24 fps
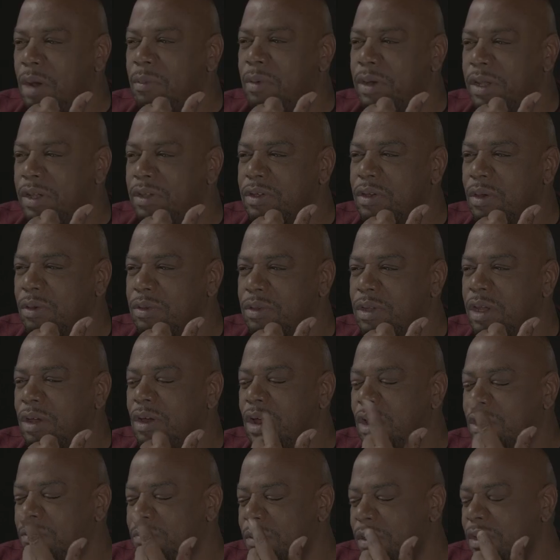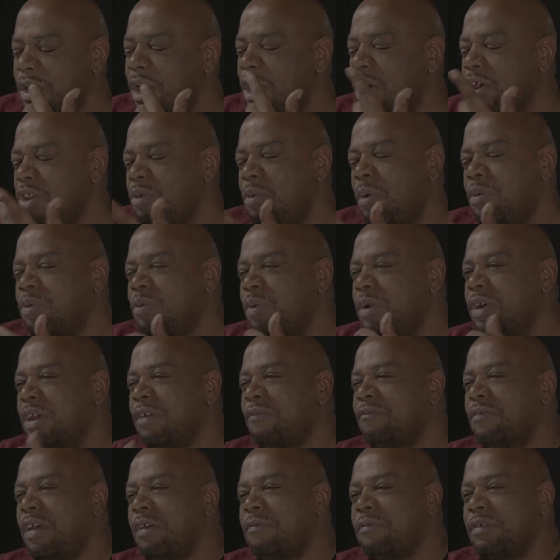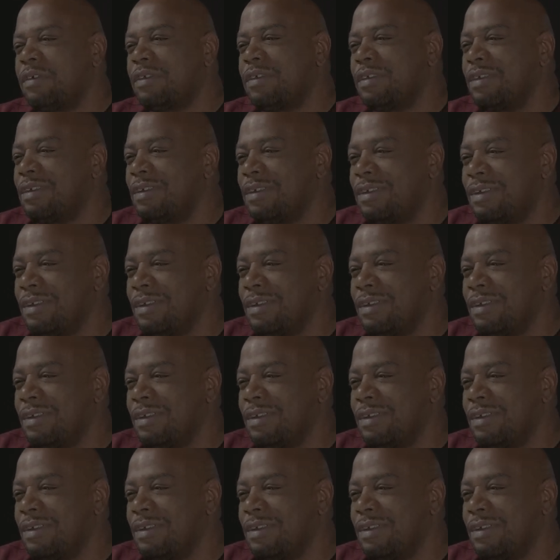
call them on the East Coast. they call them spreads. spreads. What was one of your favorites?